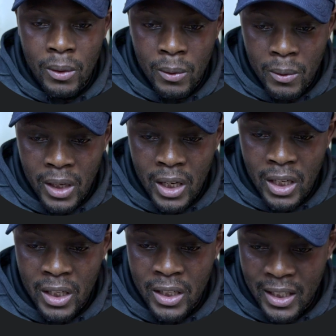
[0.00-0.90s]
look
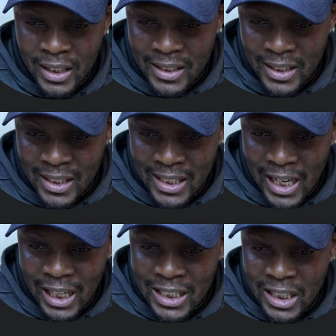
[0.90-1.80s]
here, it says
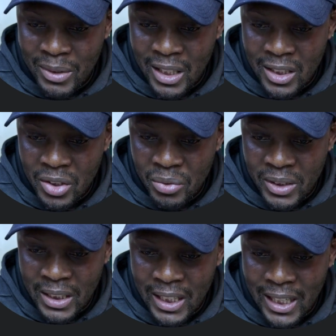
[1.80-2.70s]
acceptance
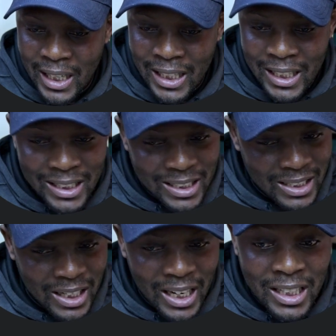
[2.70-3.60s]
rate, it
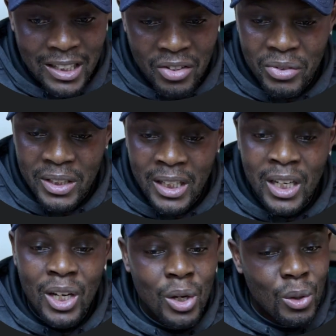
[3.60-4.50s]
is 83,
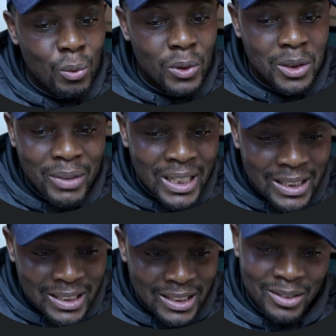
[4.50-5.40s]
which
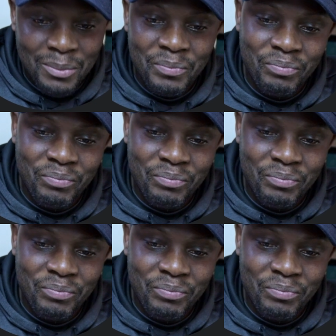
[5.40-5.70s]
means